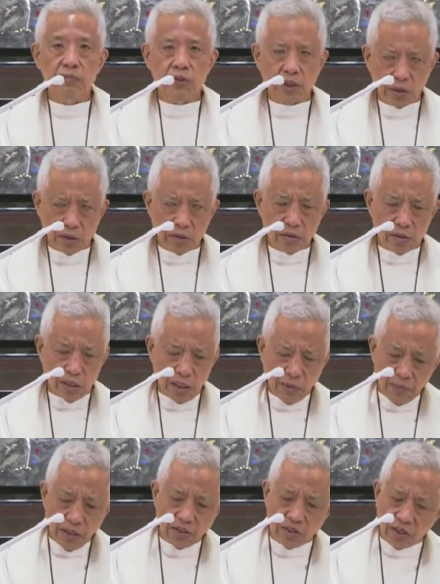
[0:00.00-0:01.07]
that he
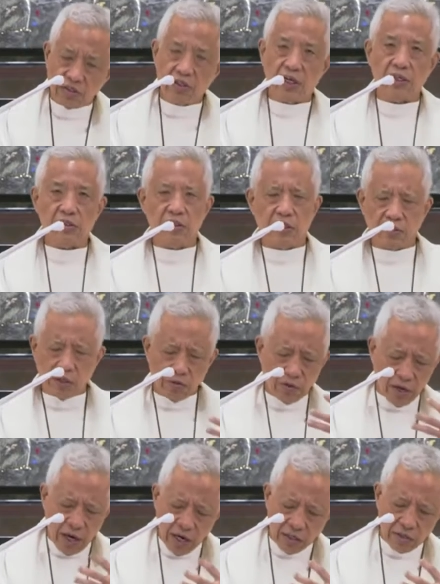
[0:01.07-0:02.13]
will teach us, that our
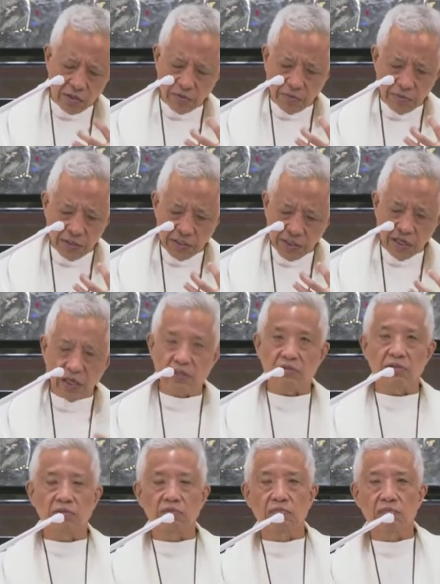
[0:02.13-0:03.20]
hearts will be changed,
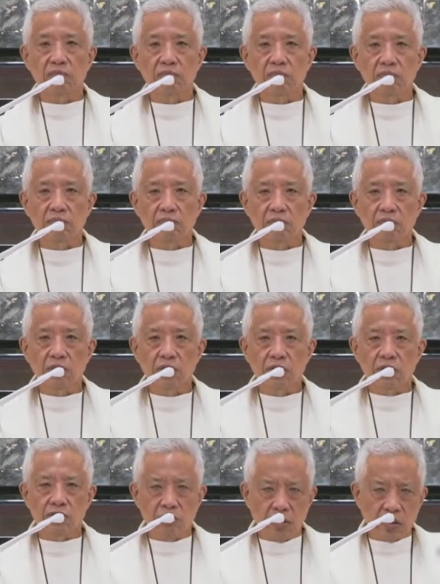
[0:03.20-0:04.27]

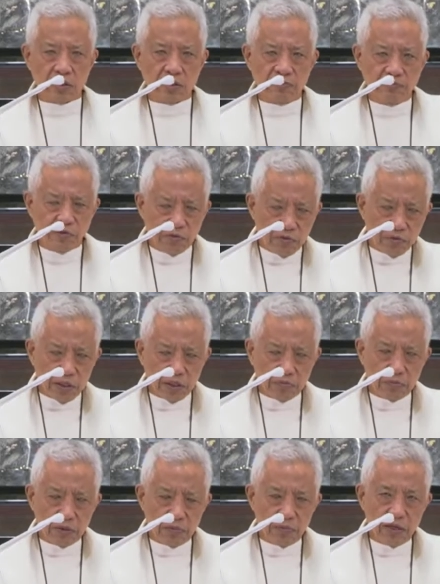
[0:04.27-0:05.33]
so that the food we eat
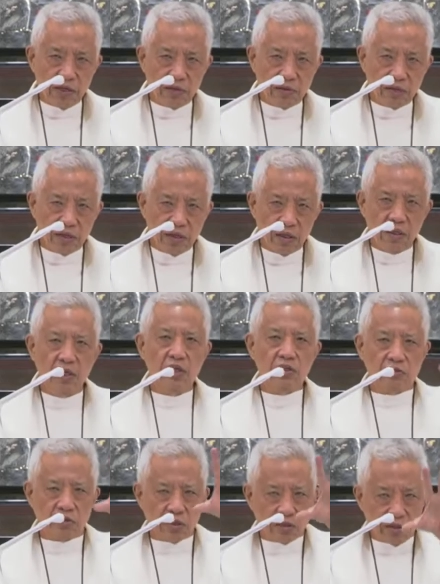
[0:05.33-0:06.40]
will be healthy,
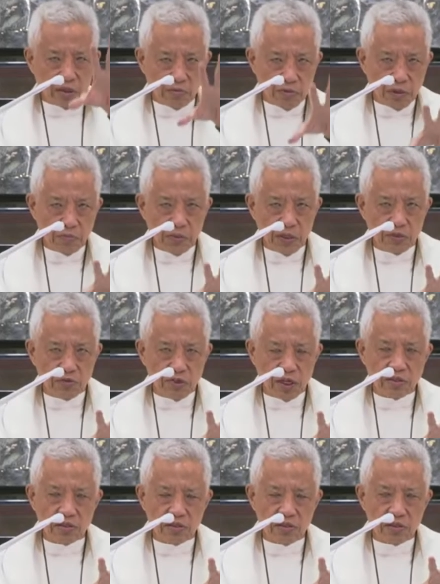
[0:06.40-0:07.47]
so that there will be a
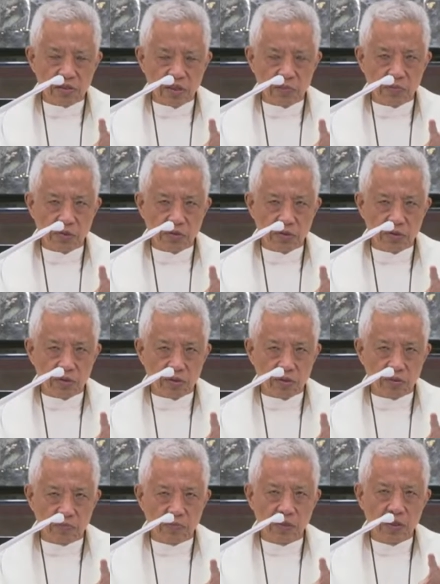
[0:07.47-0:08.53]
just distribution
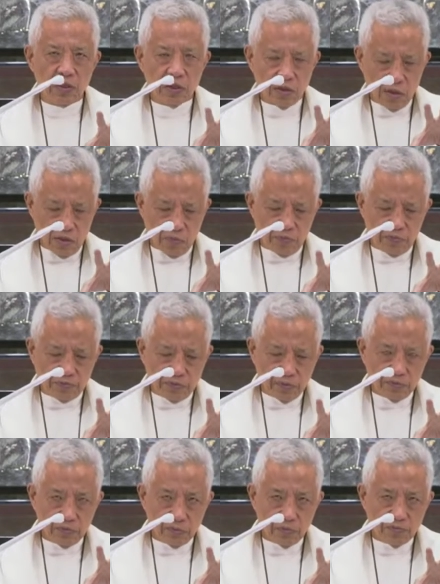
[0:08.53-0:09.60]
of
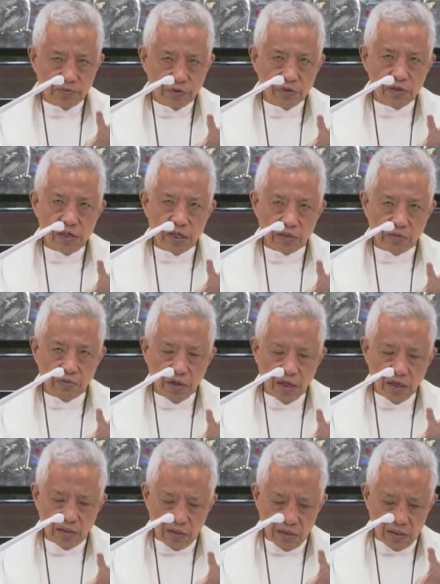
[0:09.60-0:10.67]
food and
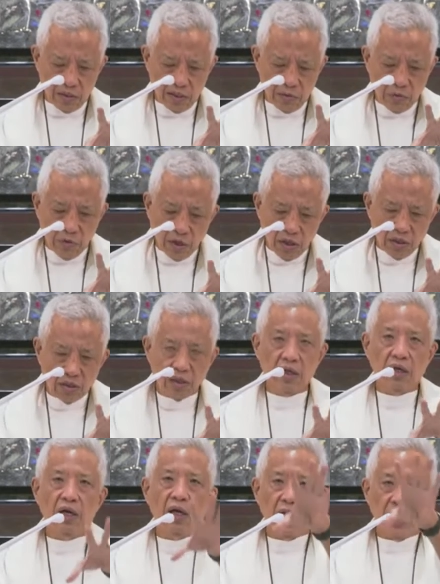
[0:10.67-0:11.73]
wealth in the world,
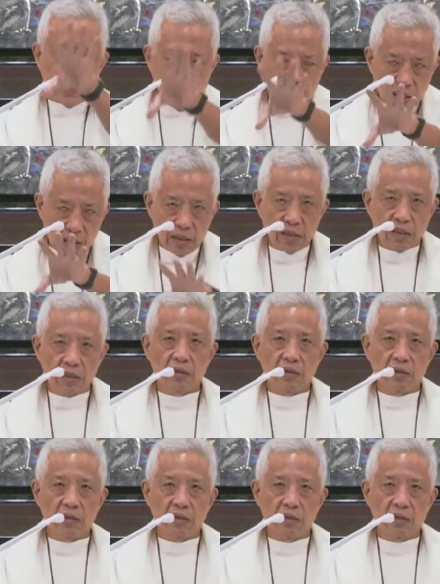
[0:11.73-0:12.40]
and